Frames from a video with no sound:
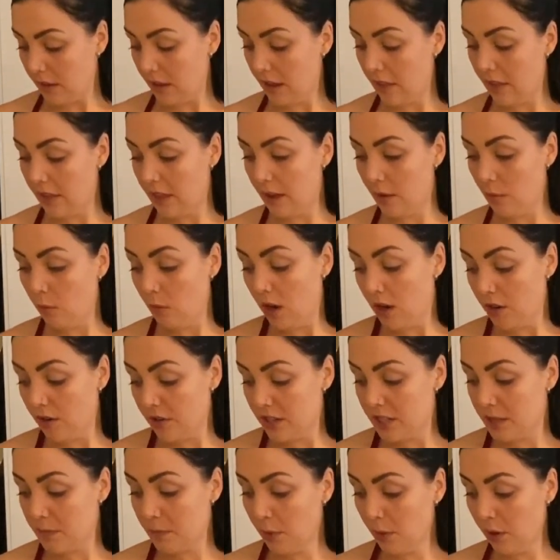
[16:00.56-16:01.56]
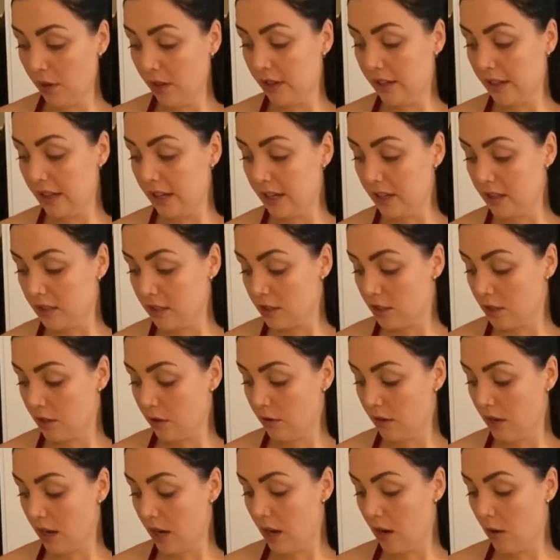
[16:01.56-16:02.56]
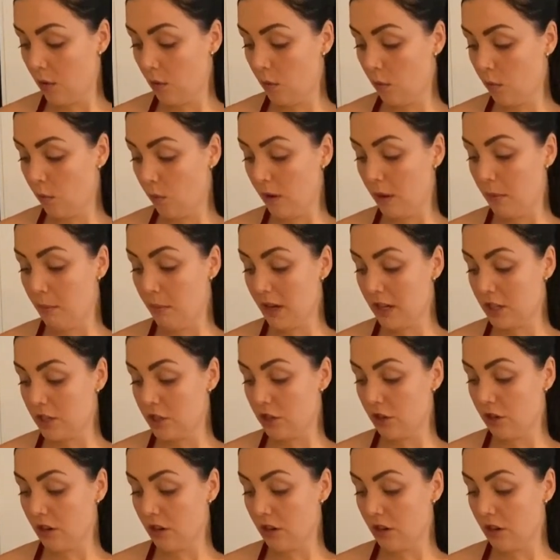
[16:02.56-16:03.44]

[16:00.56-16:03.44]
The water is boiling, so now we measure